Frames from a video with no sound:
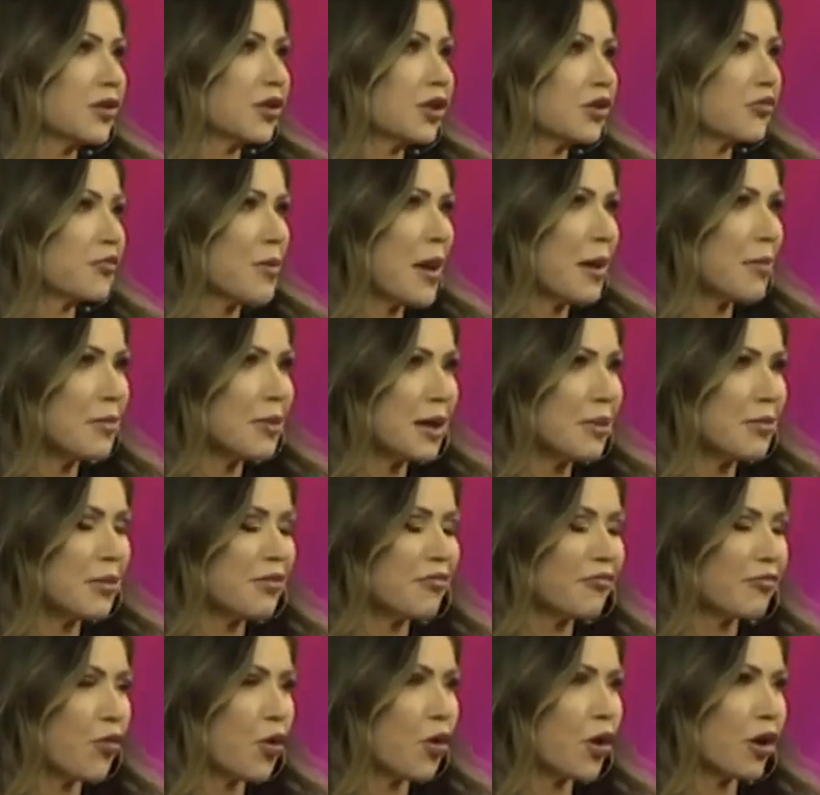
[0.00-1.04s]
You've met me
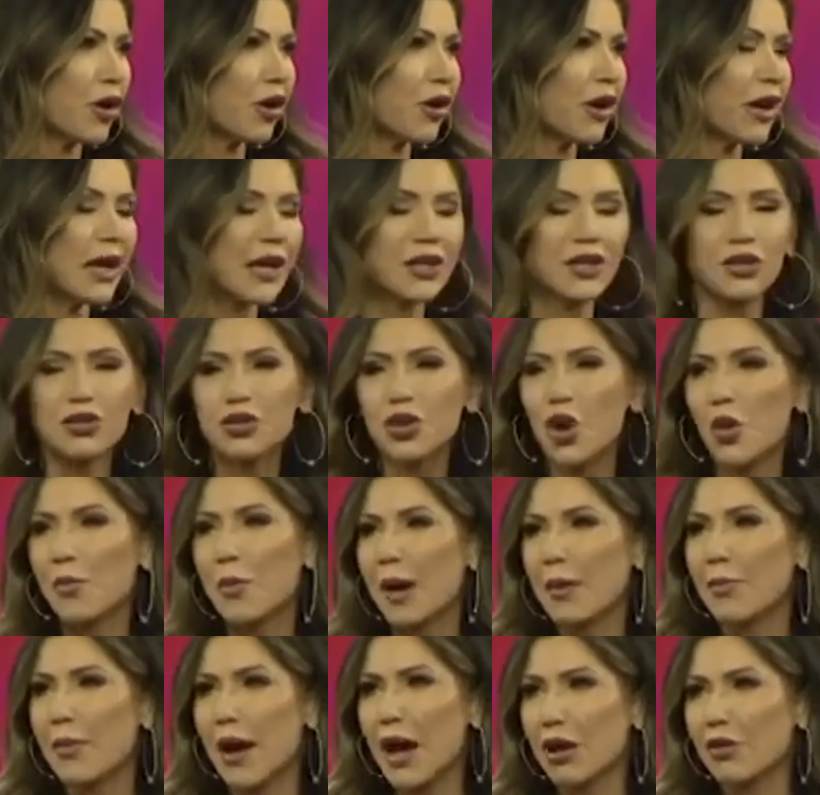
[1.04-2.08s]
before, and you know
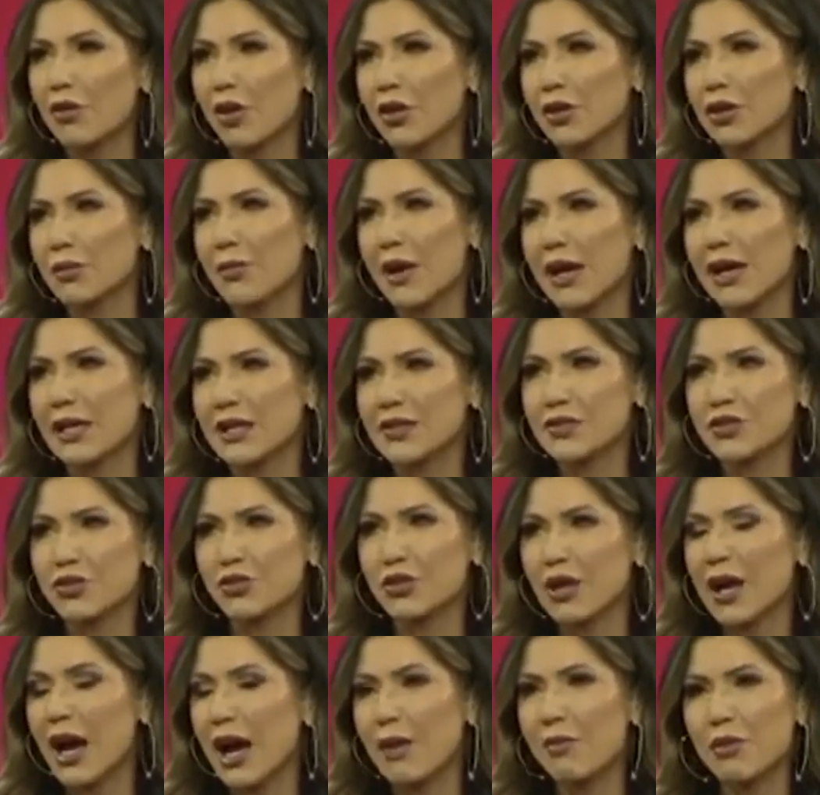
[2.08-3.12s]
my background and my
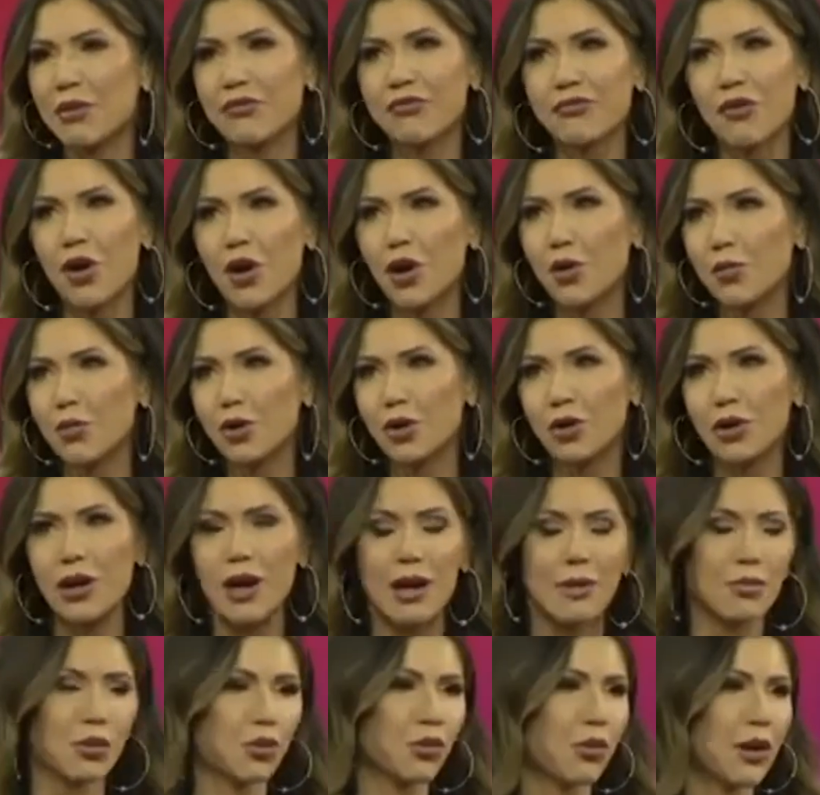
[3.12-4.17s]
history. I'm a farmer.
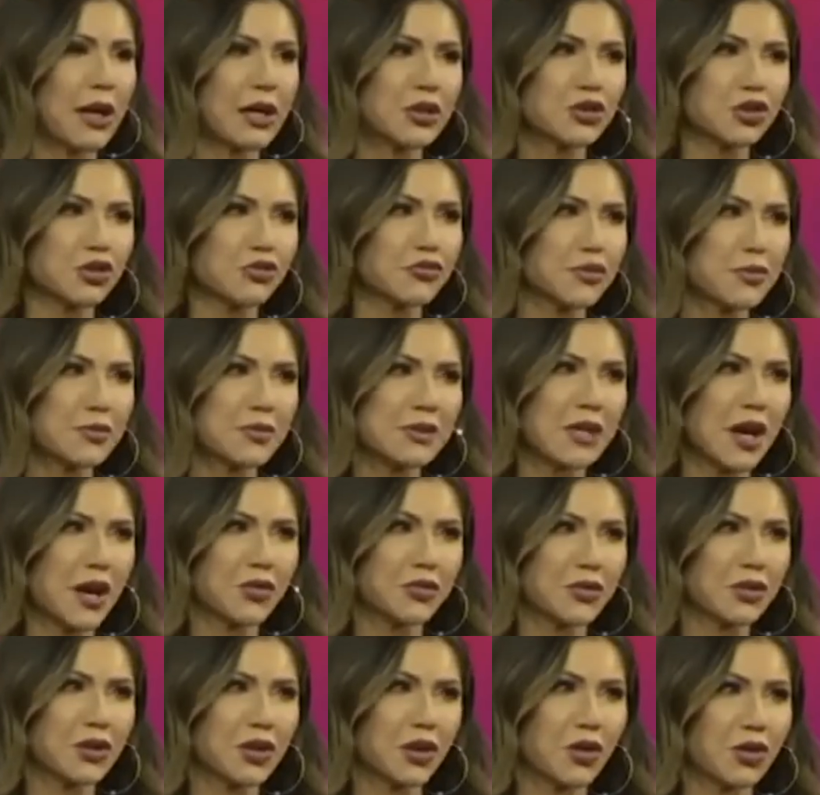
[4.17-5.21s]
I'm a rancher from
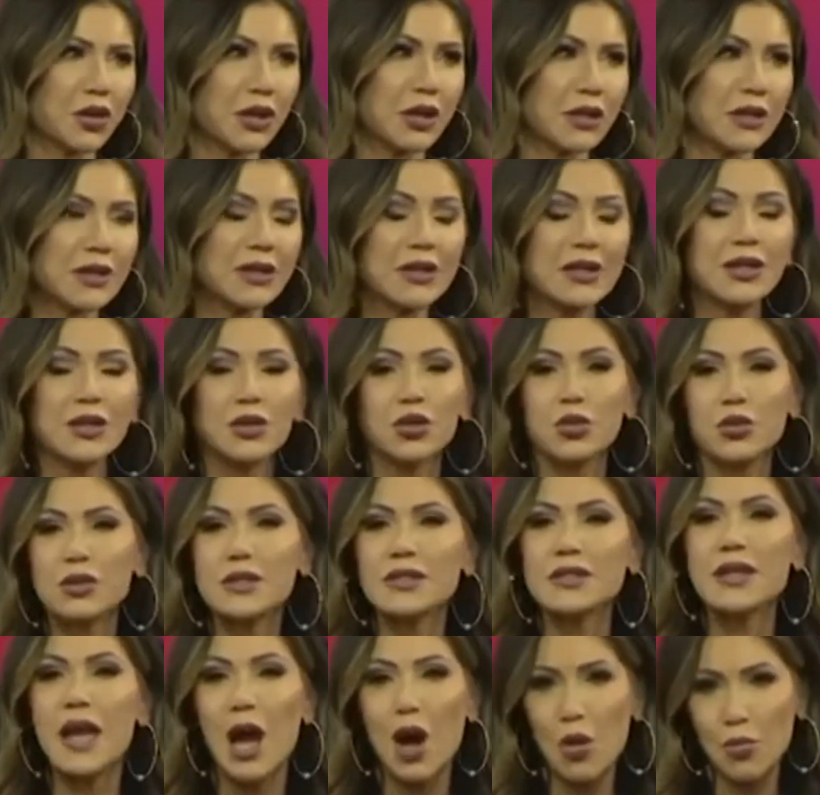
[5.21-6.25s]
South Dakota who
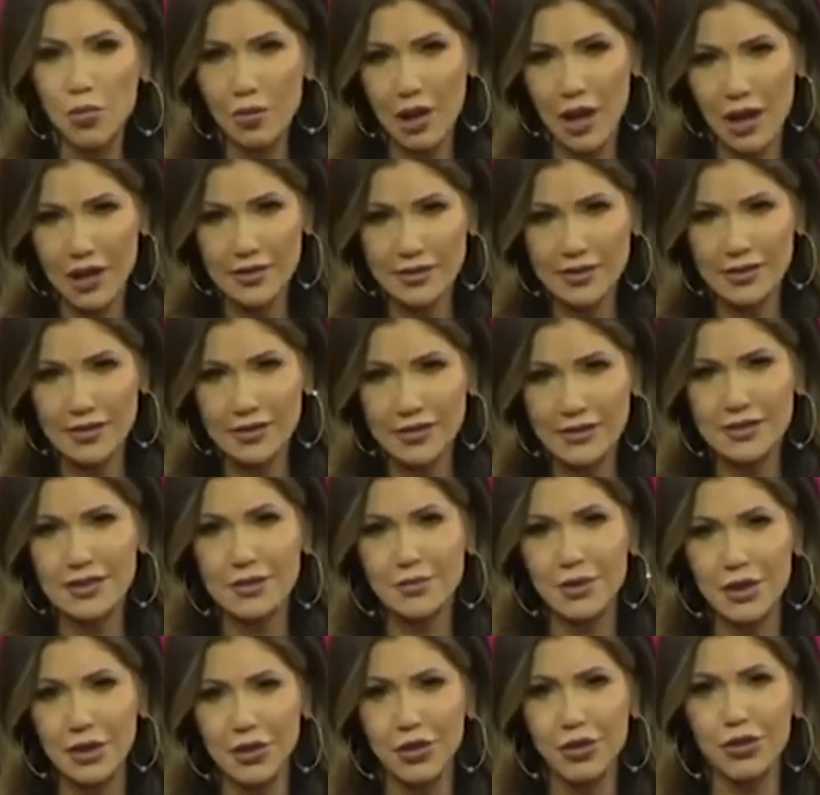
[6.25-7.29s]
is now blessed
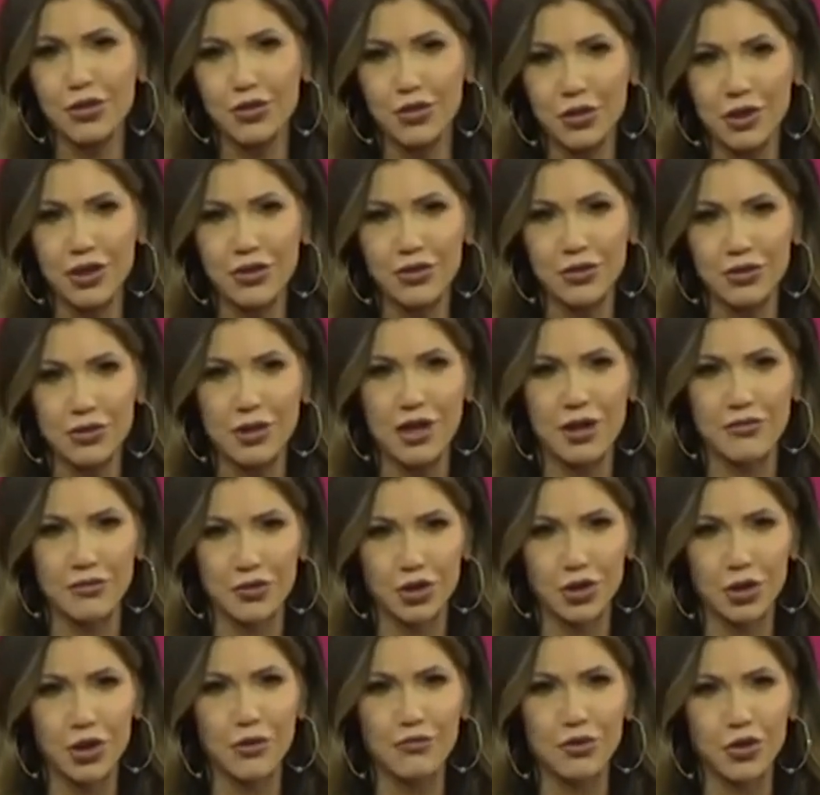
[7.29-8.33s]
to be the 33rd
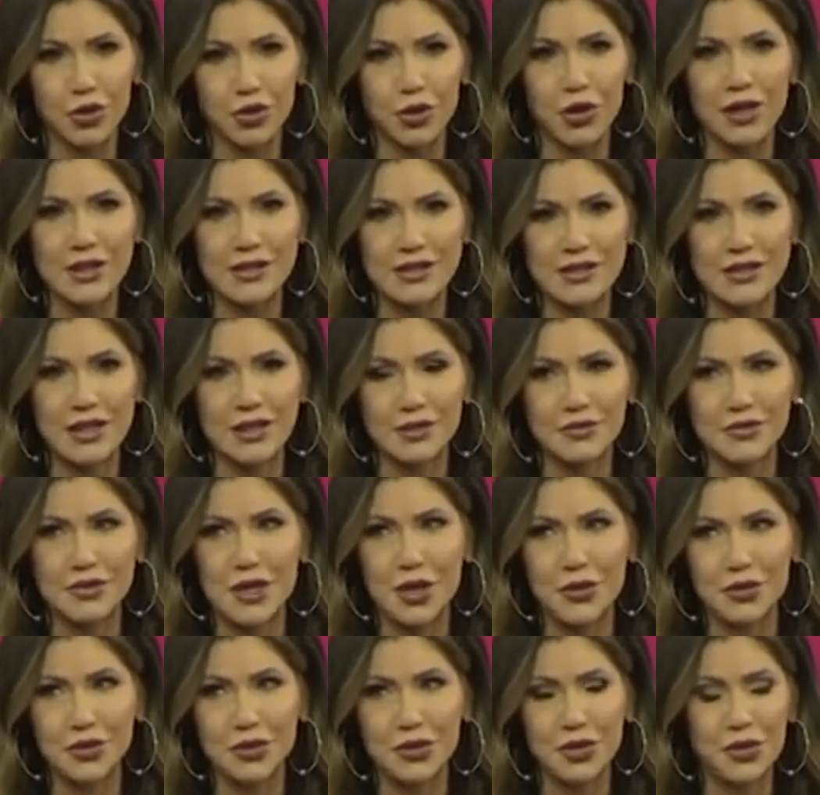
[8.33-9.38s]
governor of the great state of
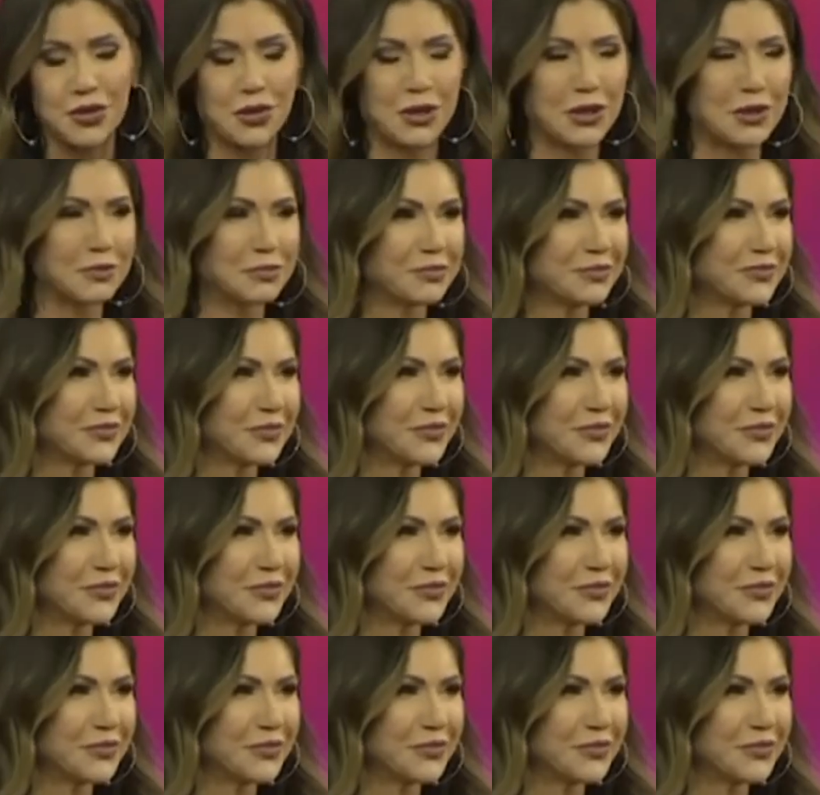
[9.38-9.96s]
South Dakota.